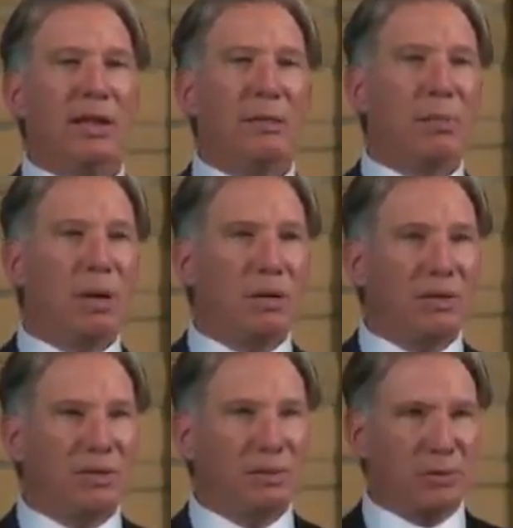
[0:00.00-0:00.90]
and part of
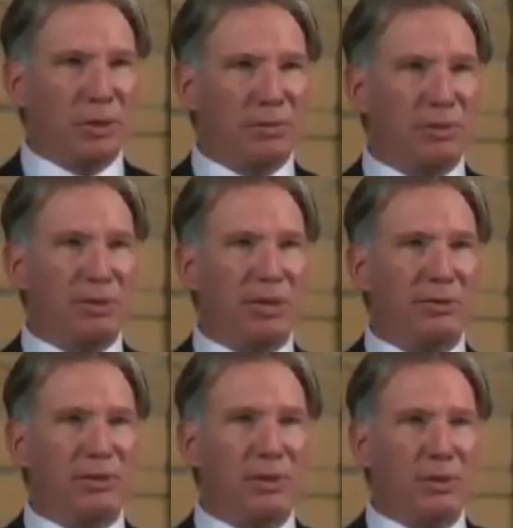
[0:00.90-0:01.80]
the subscription
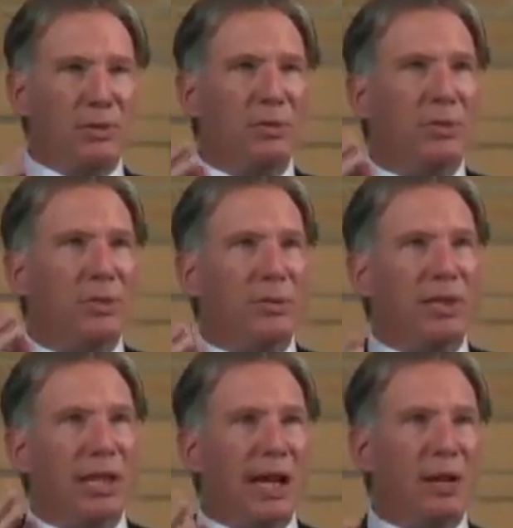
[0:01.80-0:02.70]
gives you
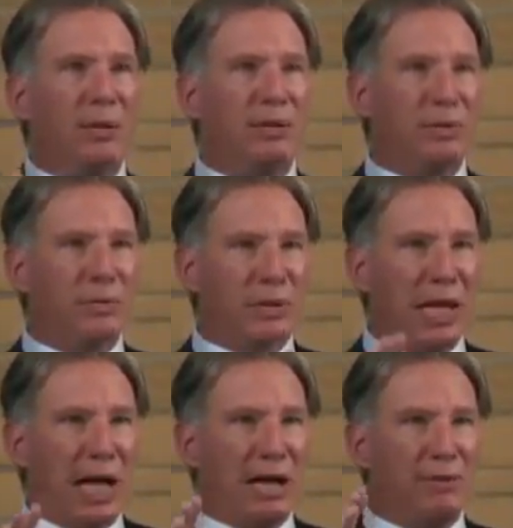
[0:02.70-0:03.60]
3 hours of
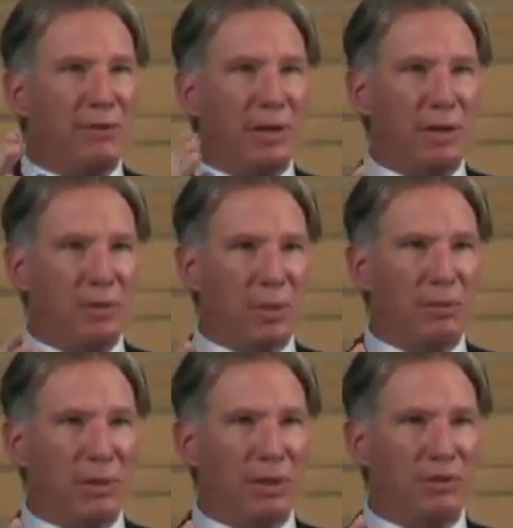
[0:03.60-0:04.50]
live health
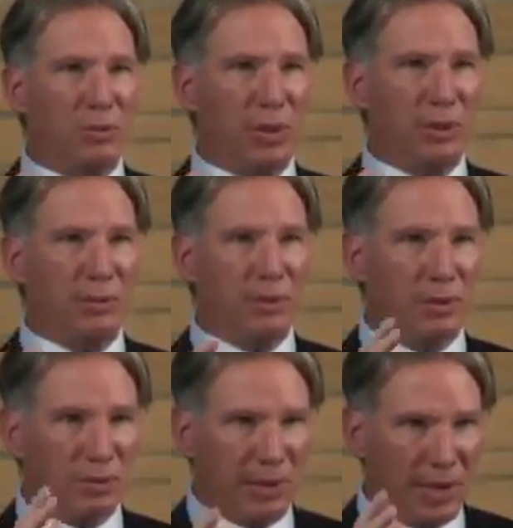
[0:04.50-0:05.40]
webinars a week. We do
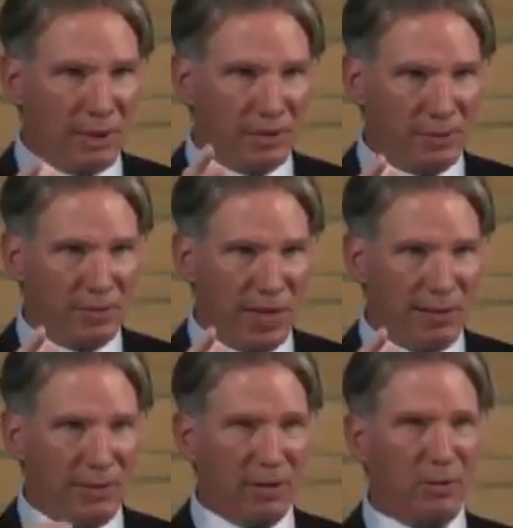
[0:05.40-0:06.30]
3 hours of
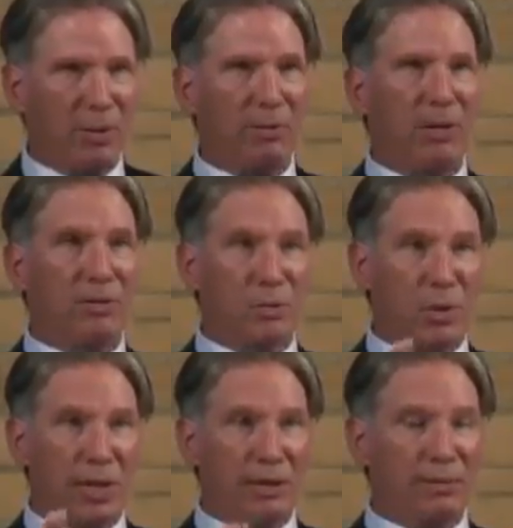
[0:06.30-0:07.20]
live health webinars a
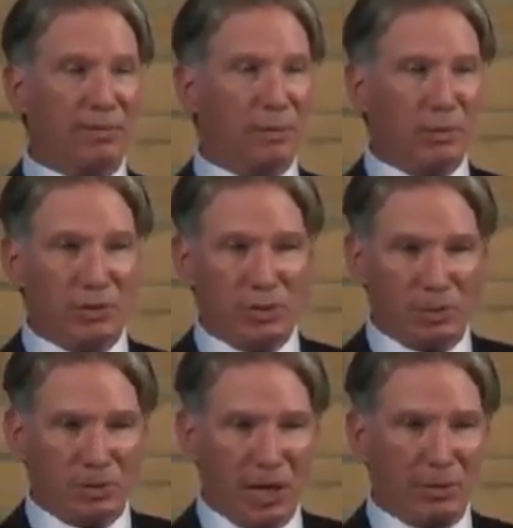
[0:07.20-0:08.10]
week for
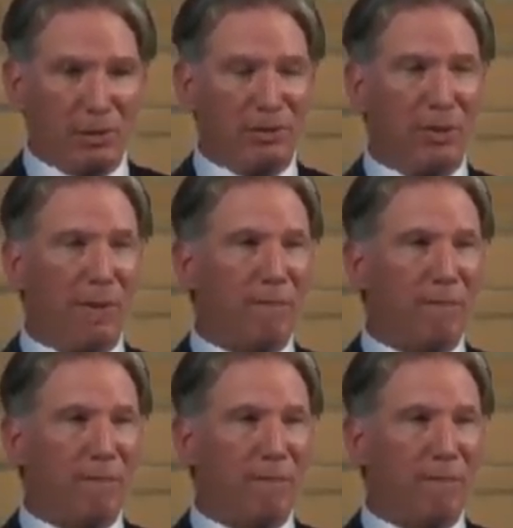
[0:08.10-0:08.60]
subscribers,